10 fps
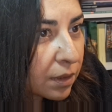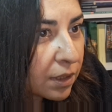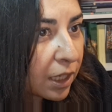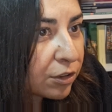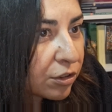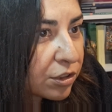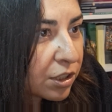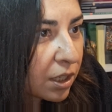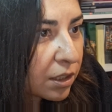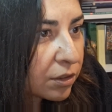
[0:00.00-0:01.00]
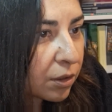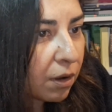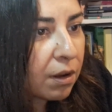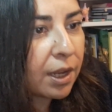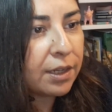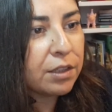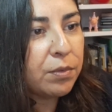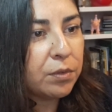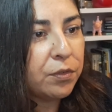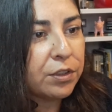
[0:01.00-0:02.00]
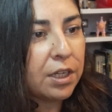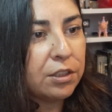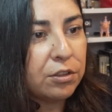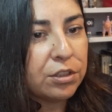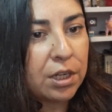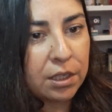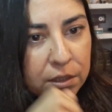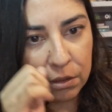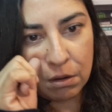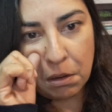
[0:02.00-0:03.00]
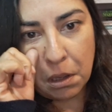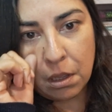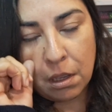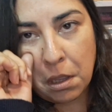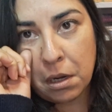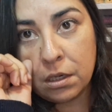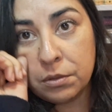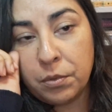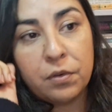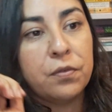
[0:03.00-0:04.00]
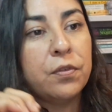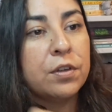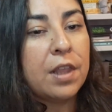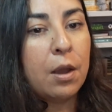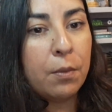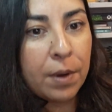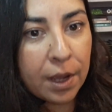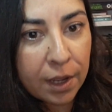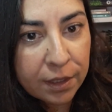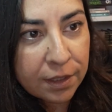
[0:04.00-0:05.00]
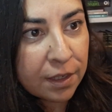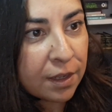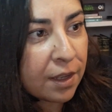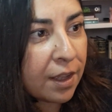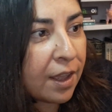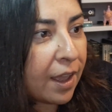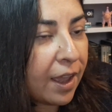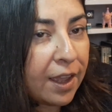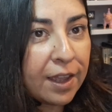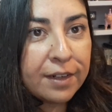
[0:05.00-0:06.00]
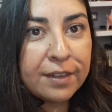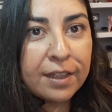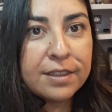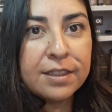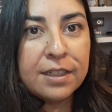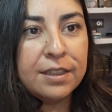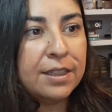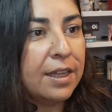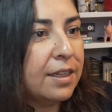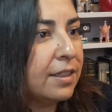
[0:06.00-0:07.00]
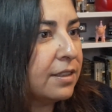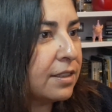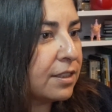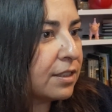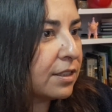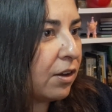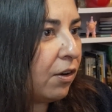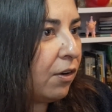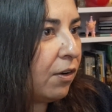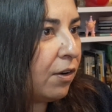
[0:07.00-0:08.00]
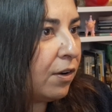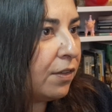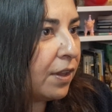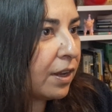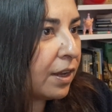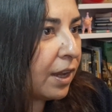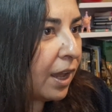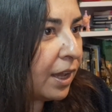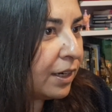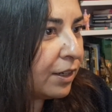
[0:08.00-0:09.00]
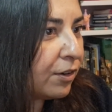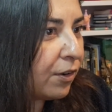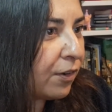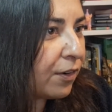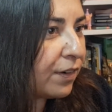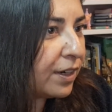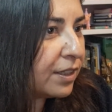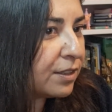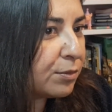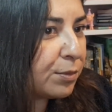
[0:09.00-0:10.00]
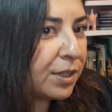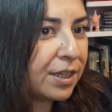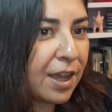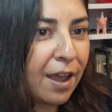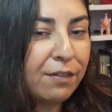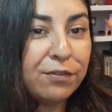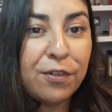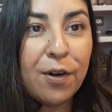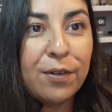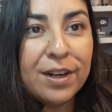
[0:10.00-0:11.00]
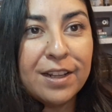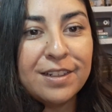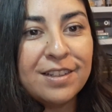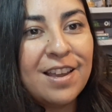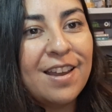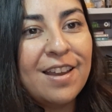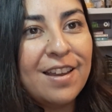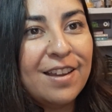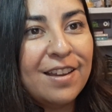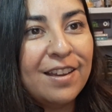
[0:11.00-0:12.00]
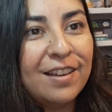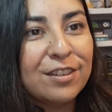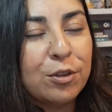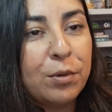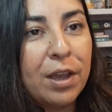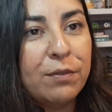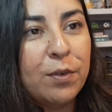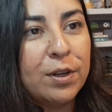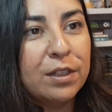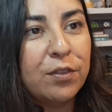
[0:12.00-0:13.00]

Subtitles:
Not Your China Doll. Okay, let's vote for Not Your China Doll. Let's vote for that one. And that's it. That's all the categories we have voted. Yay! So we have voted